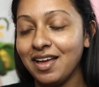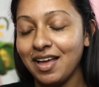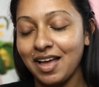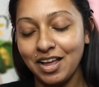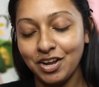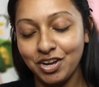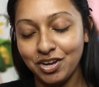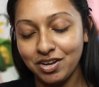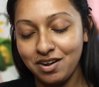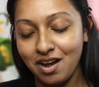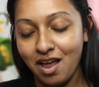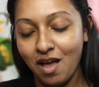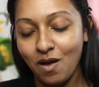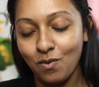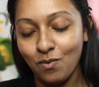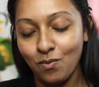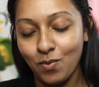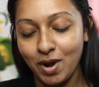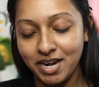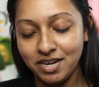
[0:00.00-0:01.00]
I could not
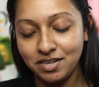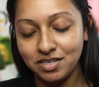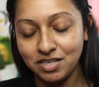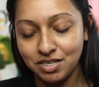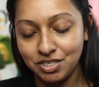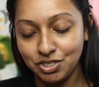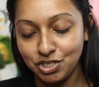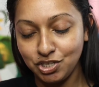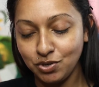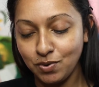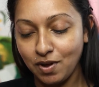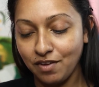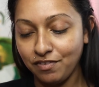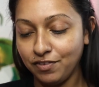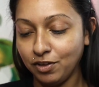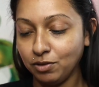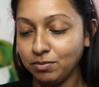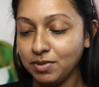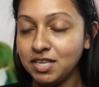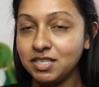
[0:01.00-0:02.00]
wait to
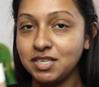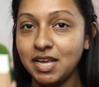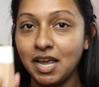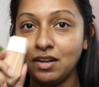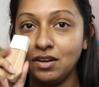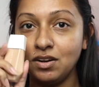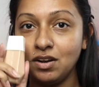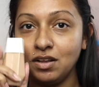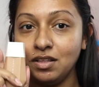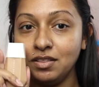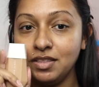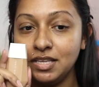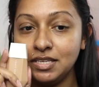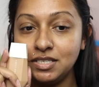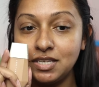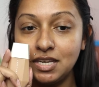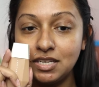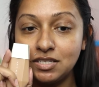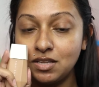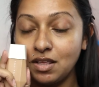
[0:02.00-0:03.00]
film this, and this
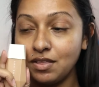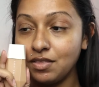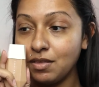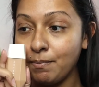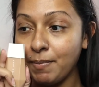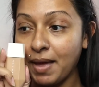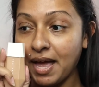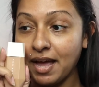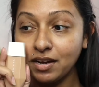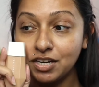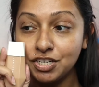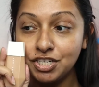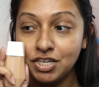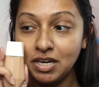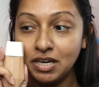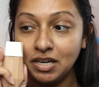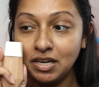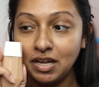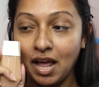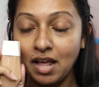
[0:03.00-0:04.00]
is the
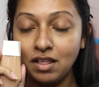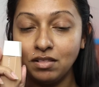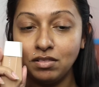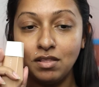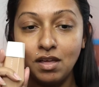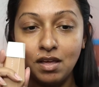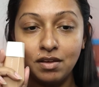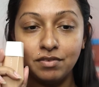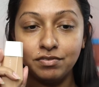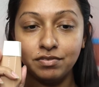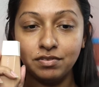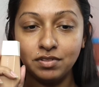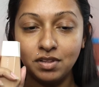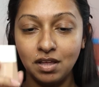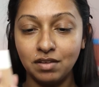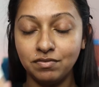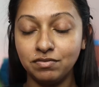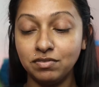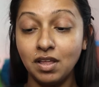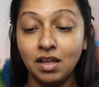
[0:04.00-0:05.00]
packaging. I love
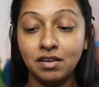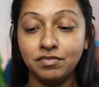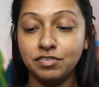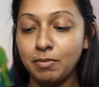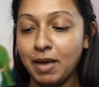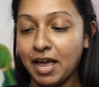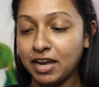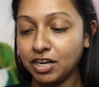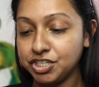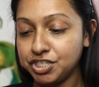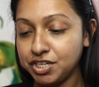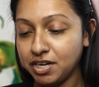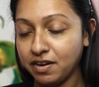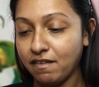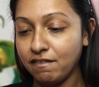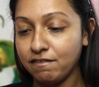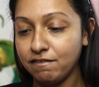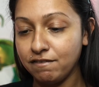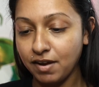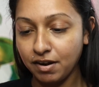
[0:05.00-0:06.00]
the packaging.
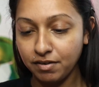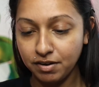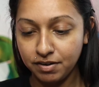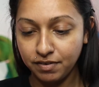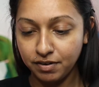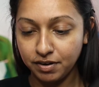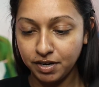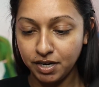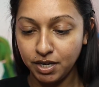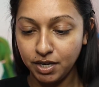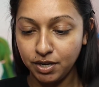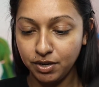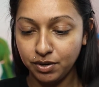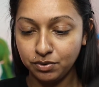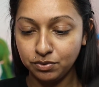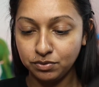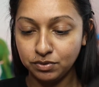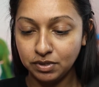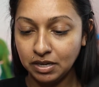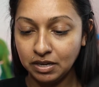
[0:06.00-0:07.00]
Very
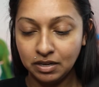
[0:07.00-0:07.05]
cute.